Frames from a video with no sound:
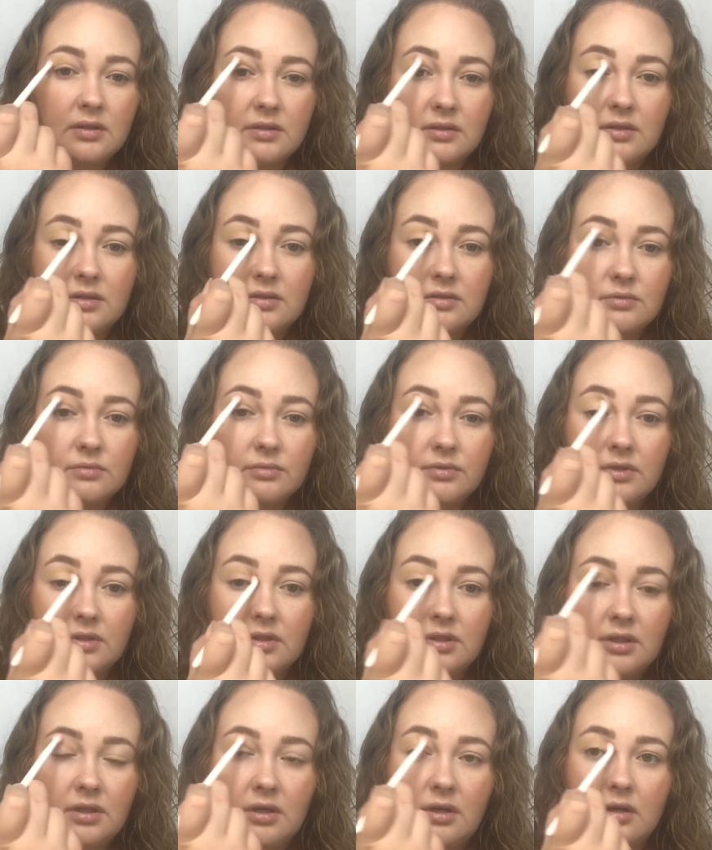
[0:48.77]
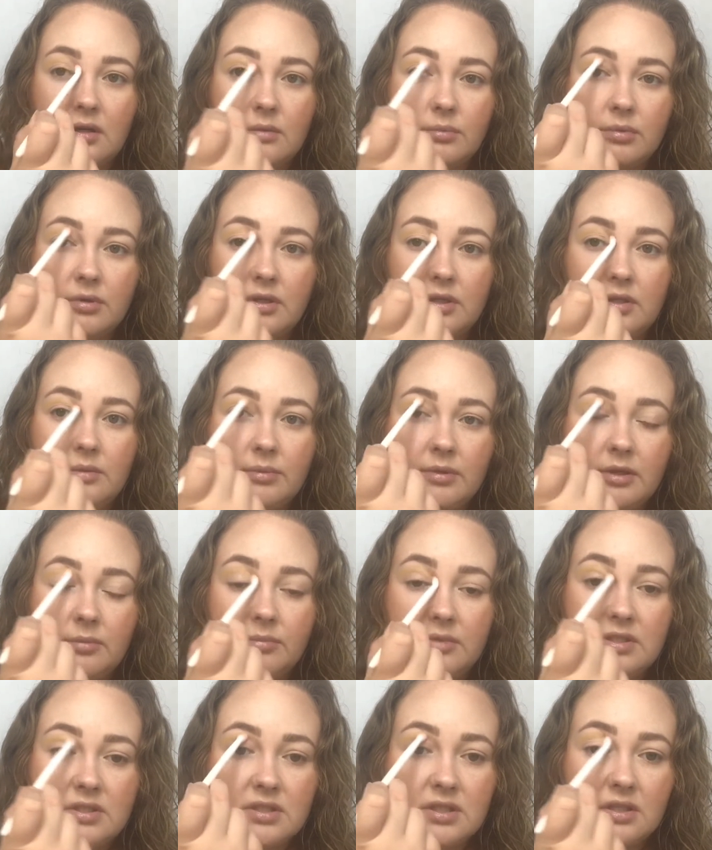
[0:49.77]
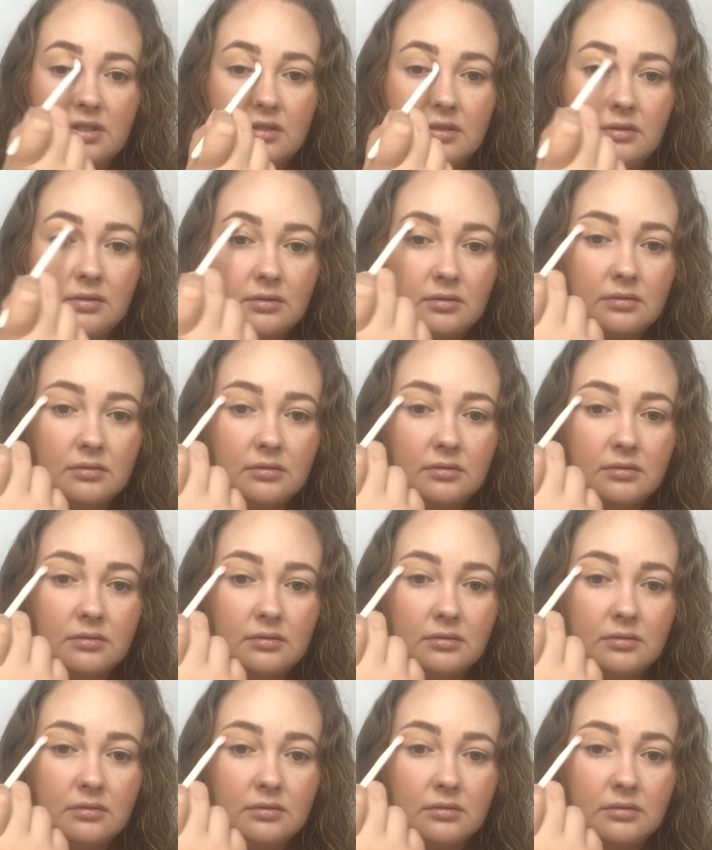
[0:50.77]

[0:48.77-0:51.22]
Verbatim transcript: These really are pretty pigmented.